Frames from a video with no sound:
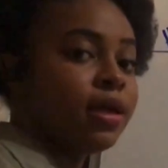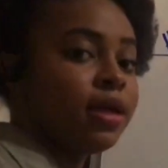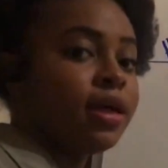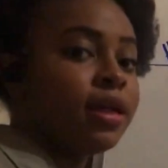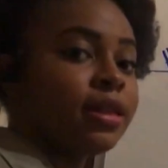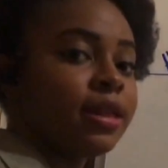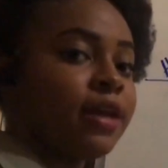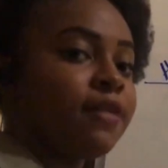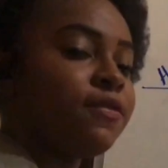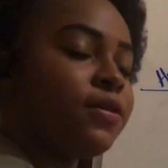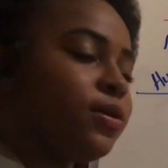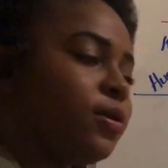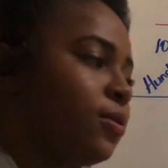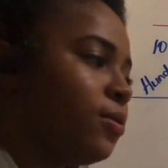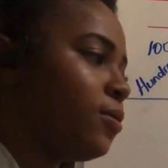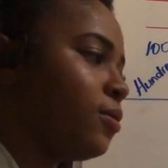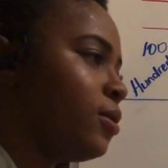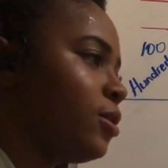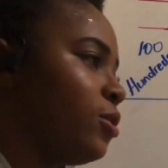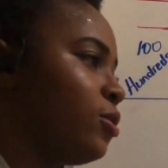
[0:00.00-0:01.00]
So if
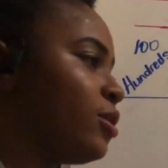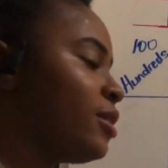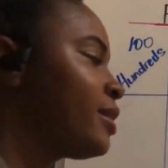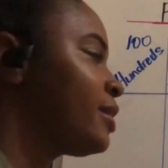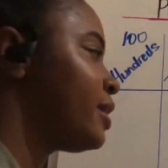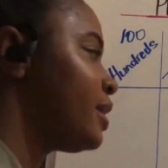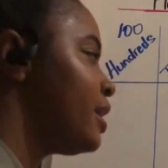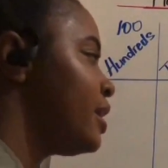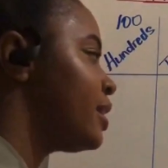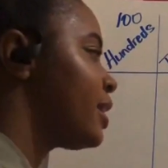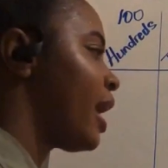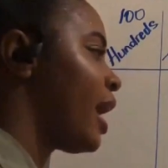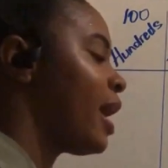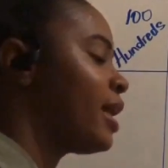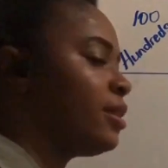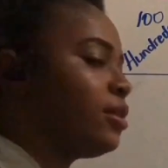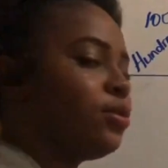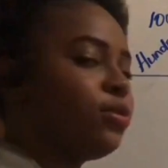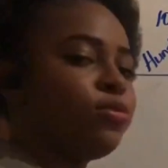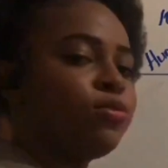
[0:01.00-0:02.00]
you'll see that as
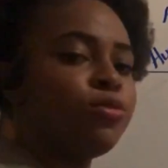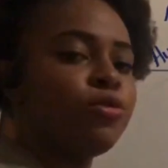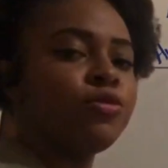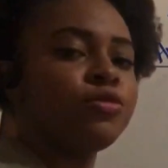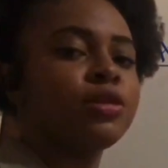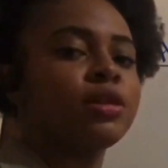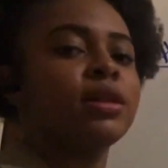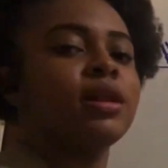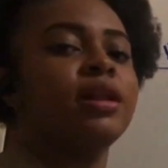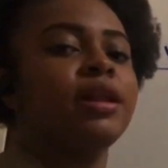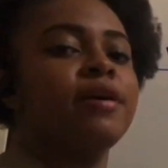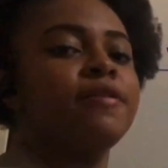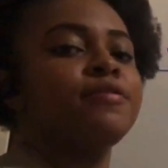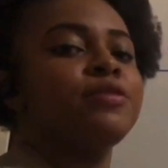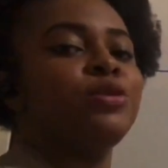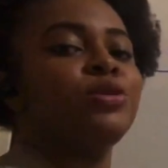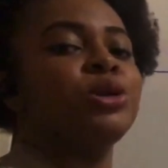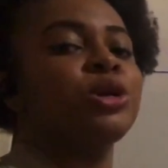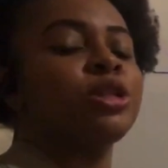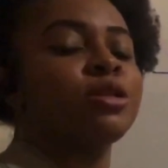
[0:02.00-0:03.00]
you move to the left,
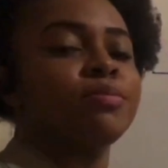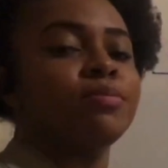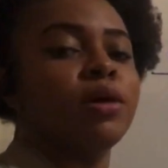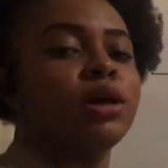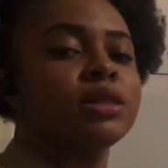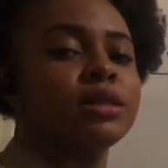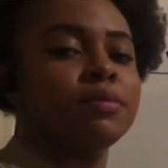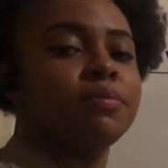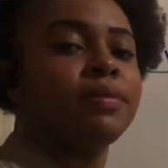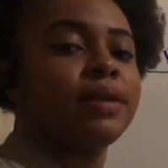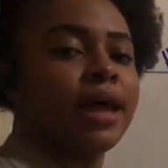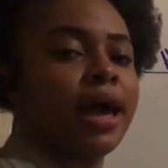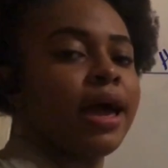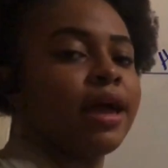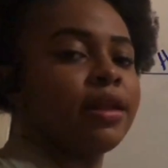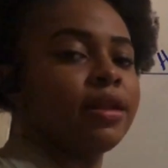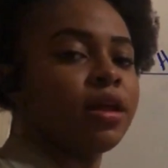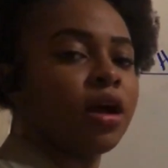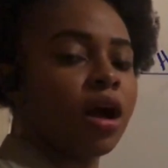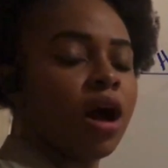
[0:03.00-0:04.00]
you just multiply
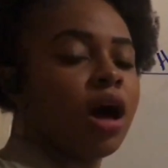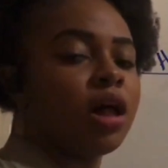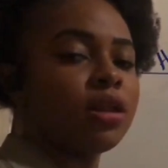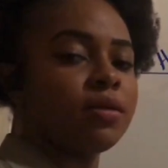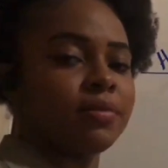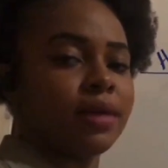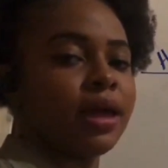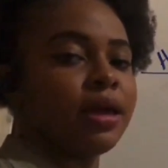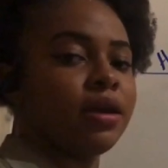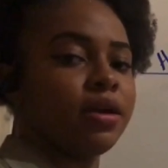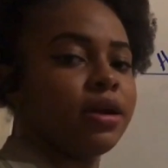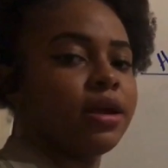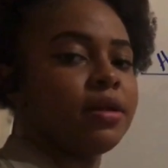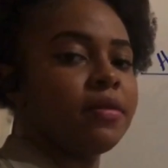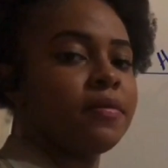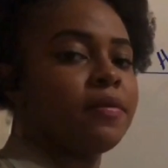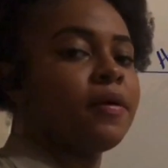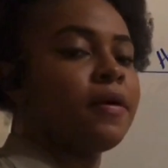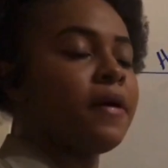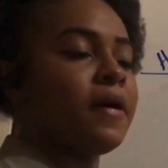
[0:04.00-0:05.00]
the column that you're in
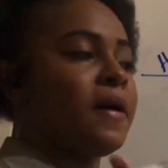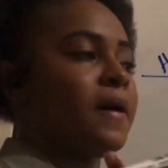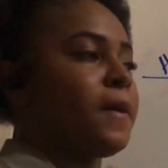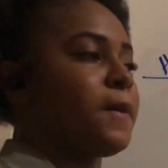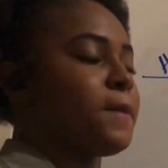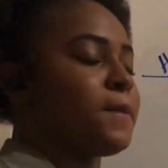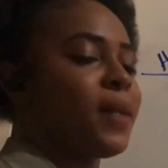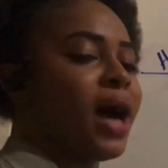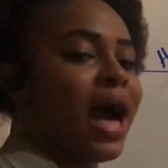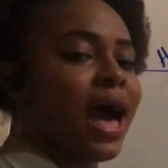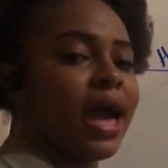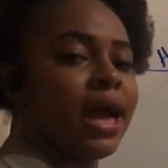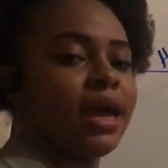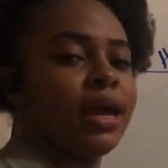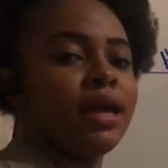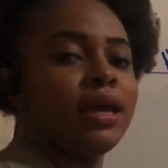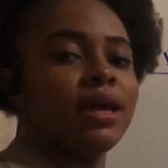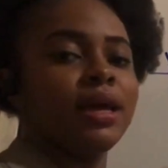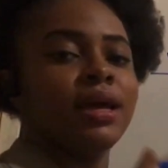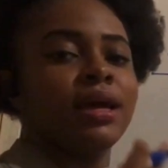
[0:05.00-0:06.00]
by
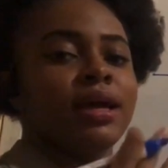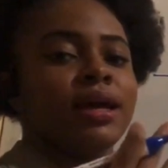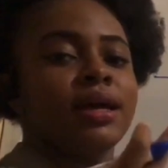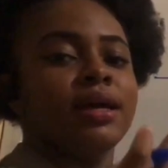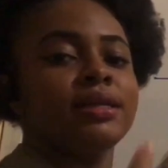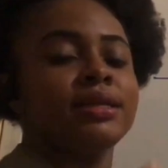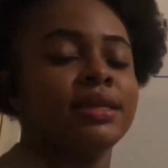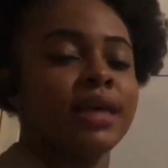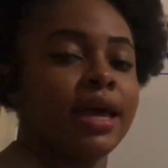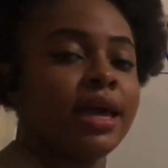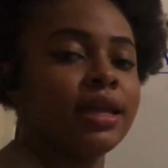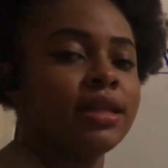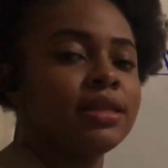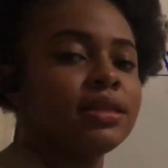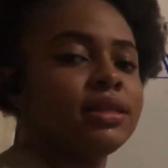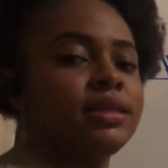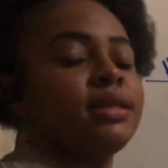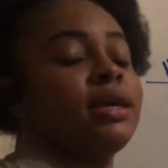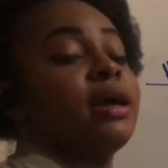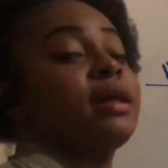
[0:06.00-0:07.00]
10
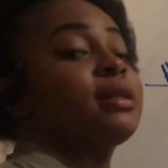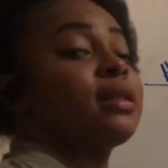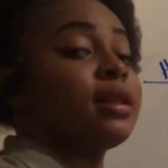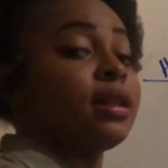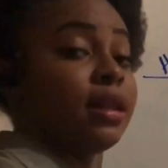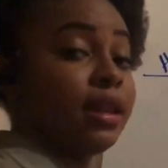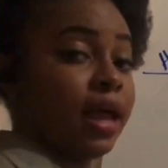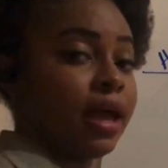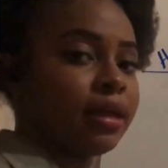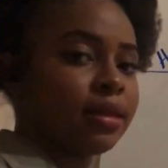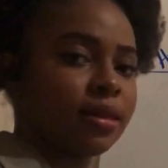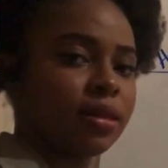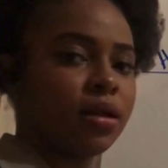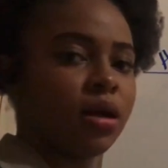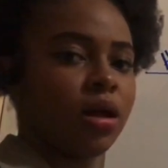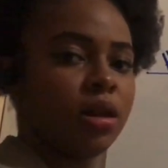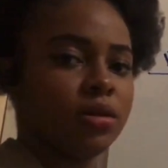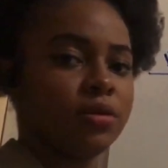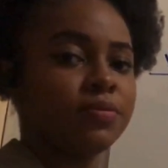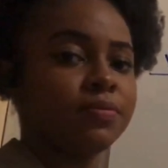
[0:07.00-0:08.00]
to get the next
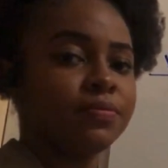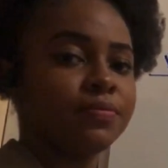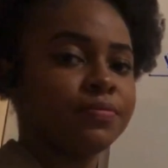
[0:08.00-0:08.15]
column.